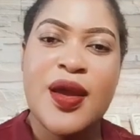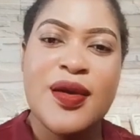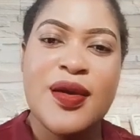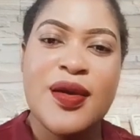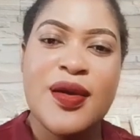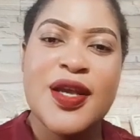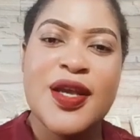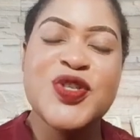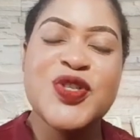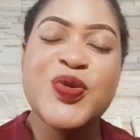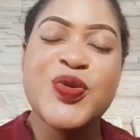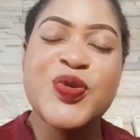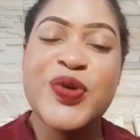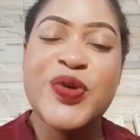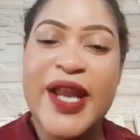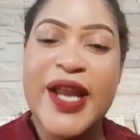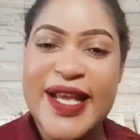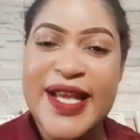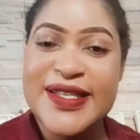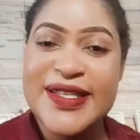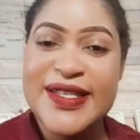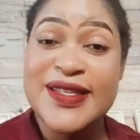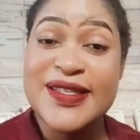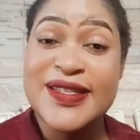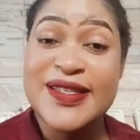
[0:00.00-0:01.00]
It will
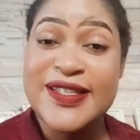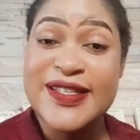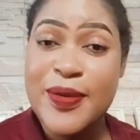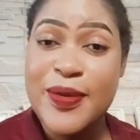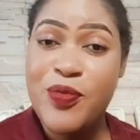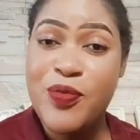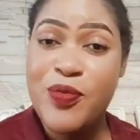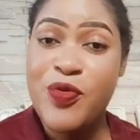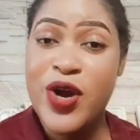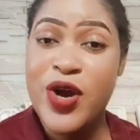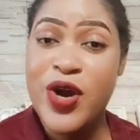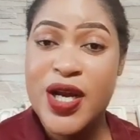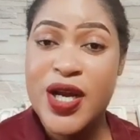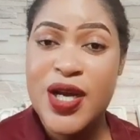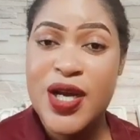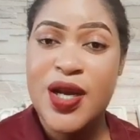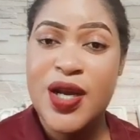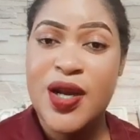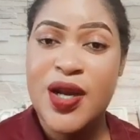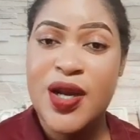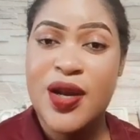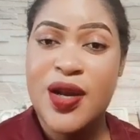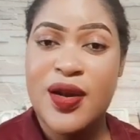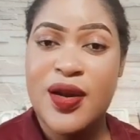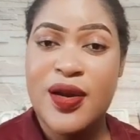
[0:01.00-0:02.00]
lighten someone
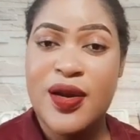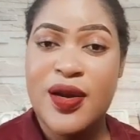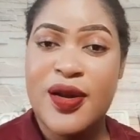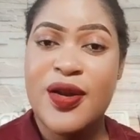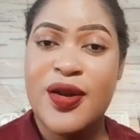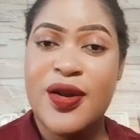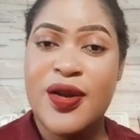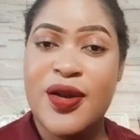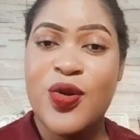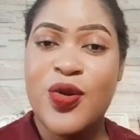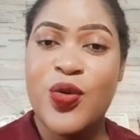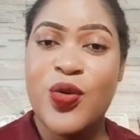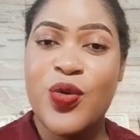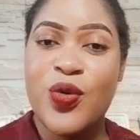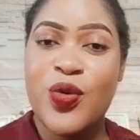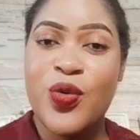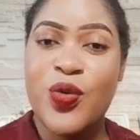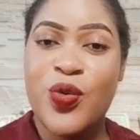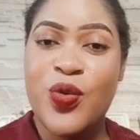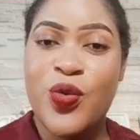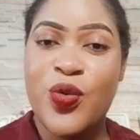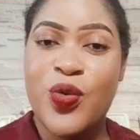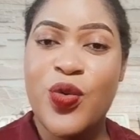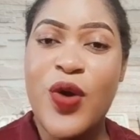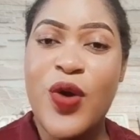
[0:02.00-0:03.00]

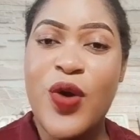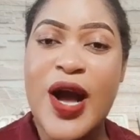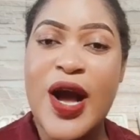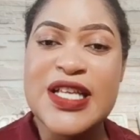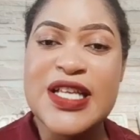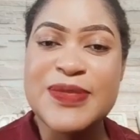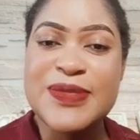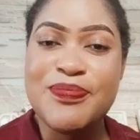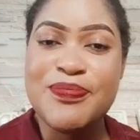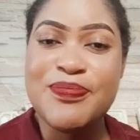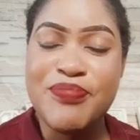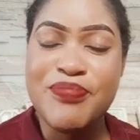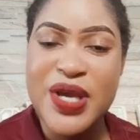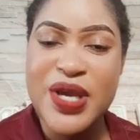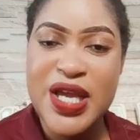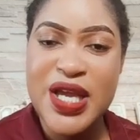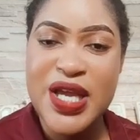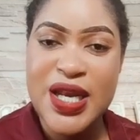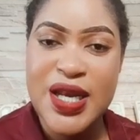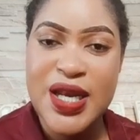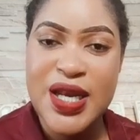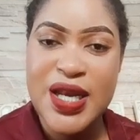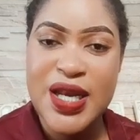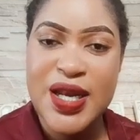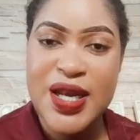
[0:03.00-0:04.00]
who has
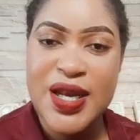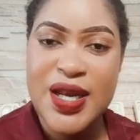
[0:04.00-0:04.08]
been